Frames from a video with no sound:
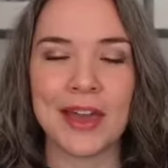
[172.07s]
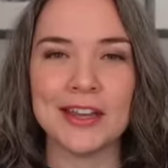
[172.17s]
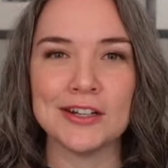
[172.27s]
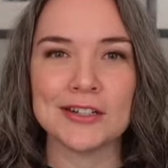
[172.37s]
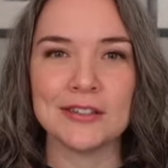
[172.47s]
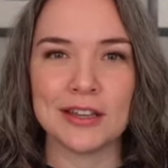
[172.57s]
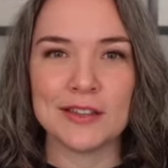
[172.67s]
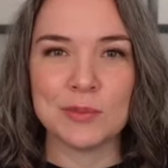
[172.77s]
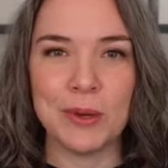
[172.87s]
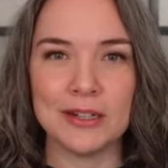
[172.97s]
I can just click
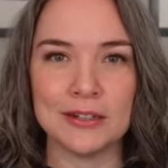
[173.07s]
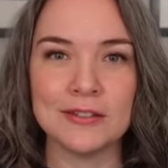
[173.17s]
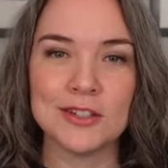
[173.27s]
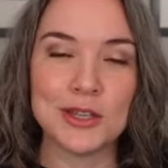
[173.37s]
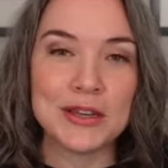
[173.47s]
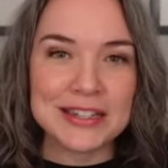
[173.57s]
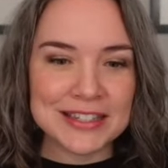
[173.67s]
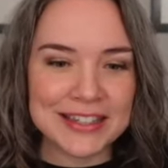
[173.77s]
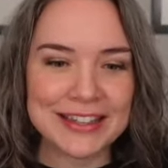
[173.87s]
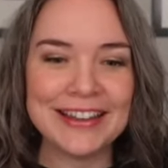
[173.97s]
this button. So you can
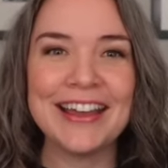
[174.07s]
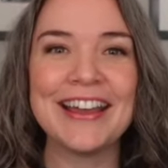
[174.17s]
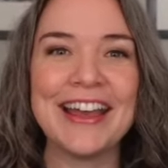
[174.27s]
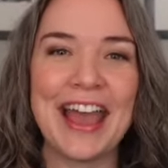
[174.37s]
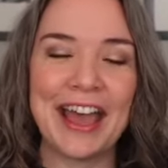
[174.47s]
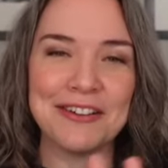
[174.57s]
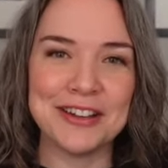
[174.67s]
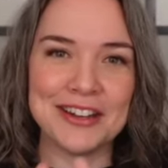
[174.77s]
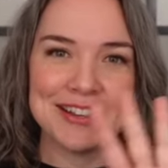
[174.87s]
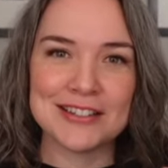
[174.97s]
see how
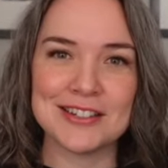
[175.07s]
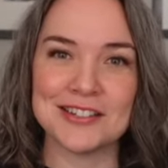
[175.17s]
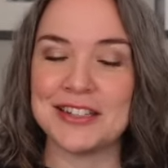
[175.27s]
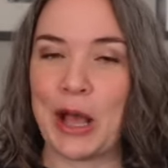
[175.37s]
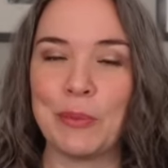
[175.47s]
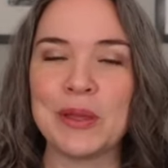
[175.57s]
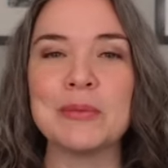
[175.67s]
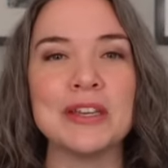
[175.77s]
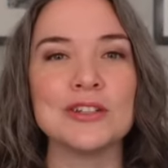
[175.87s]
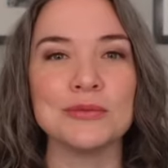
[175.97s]
it is just
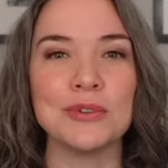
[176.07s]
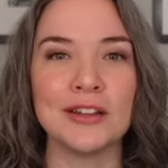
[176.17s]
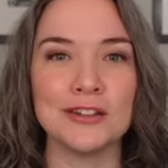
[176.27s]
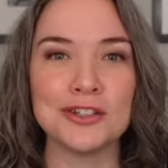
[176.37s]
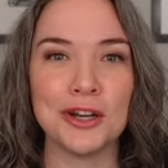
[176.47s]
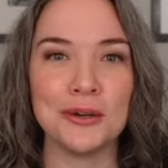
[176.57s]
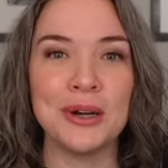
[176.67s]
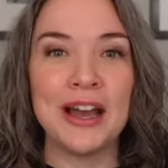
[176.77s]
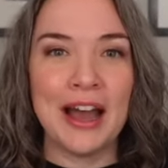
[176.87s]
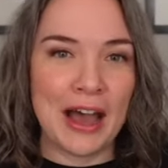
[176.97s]
helping me to run the
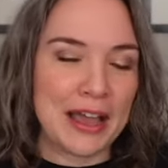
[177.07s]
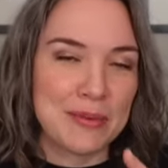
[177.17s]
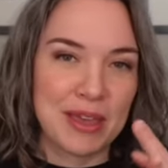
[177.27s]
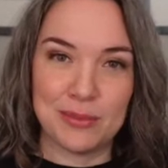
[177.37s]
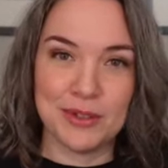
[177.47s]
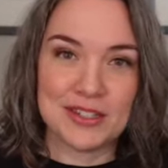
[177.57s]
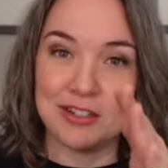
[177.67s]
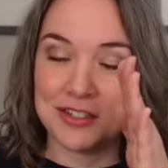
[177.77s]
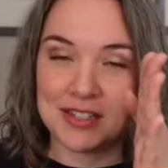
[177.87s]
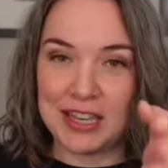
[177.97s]
show. I am able
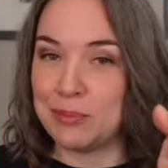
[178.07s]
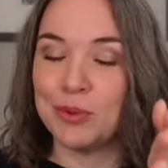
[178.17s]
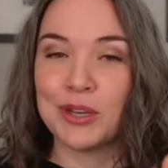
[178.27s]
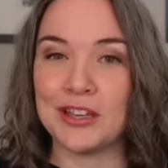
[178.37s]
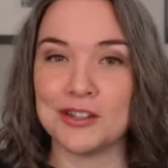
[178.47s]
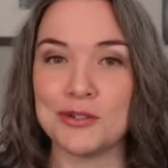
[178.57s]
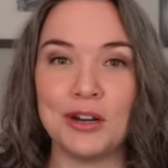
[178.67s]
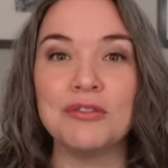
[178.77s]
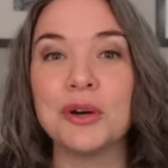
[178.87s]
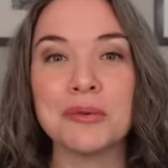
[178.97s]
to just keep looking
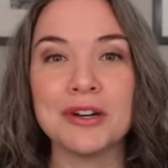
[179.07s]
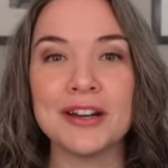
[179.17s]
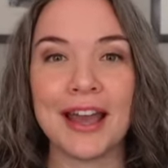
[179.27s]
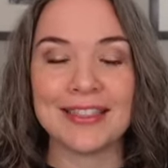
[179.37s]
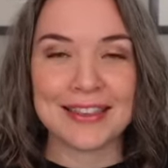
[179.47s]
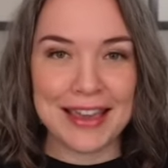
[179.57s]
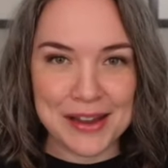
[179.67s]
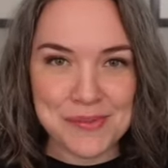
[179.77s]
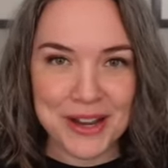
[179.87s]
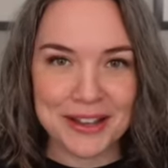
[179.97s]
straight forward at the
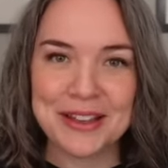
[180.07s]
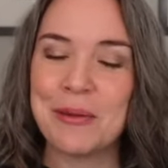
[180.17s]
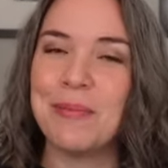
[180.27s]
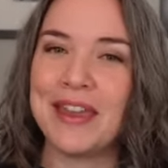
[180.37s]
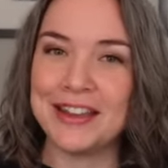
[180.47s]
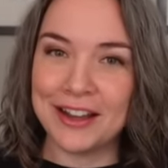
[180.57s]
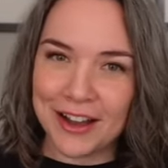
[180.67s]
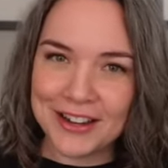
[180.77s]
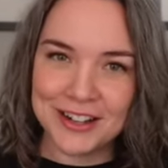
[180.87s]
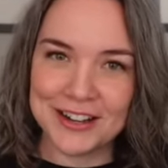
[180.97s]
camera, making
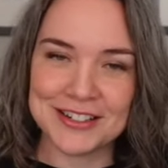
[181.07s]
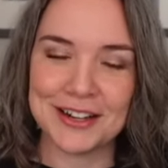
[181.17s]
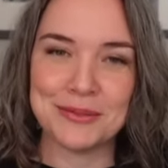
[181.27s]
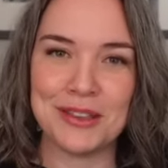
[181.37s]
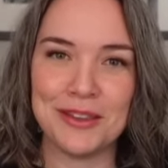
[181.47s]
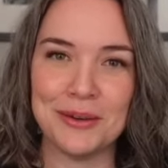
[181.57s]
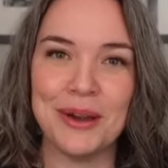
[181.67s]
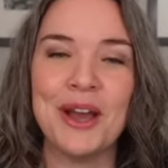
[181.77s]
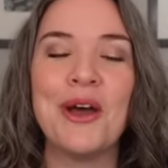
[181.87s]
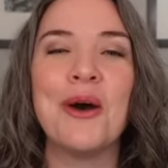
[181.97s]
eye contact with you